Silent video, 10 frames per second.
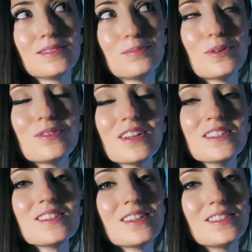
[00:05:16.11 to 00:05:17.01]

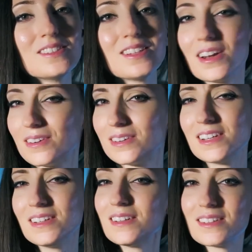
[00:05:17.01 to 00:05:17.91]
prevents
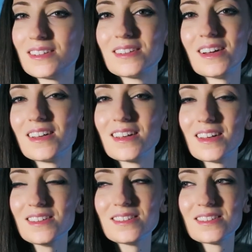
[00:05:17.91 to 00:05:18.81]
tearing, I
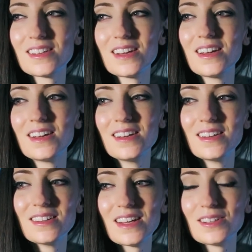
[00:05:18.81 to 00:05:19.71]
guess,
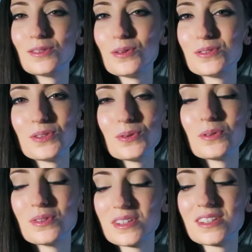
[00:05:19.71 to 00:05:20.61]
and it
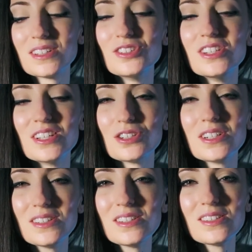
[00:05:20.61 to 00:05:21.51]
also
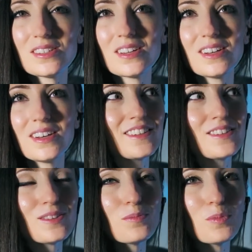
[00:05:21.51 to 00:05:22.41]
conditions
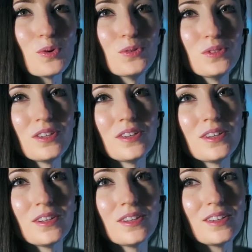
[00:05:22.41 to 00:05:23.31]
the mold
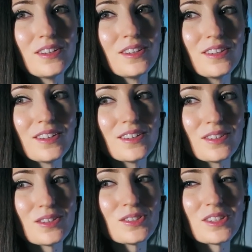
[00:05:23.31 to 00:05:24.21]

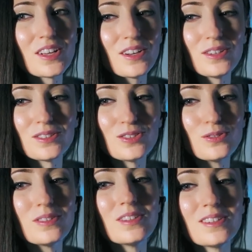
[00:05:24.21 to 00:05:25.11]
because they kind
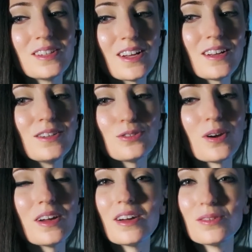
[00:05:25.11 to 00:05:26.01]
of
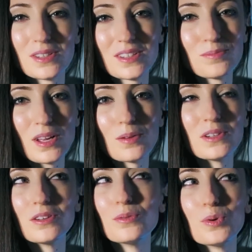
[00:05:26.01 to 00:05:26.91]
dry out and become a
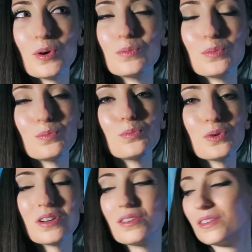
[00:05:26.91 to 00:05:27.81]
little more
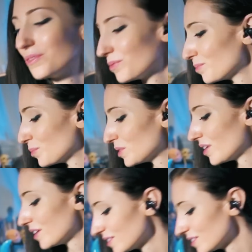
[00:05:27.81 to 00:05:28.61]
brittle, but not